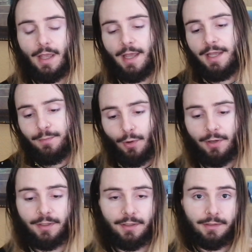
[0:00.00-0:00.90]
Hey,
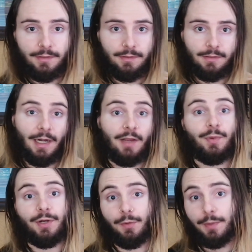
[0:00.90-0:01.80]
partner that I've
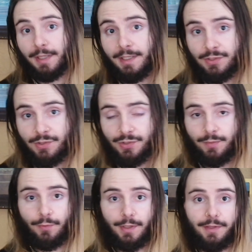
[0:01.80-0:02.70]
been in a
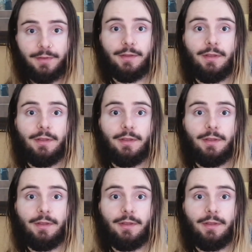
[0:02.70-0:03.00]
relationship with,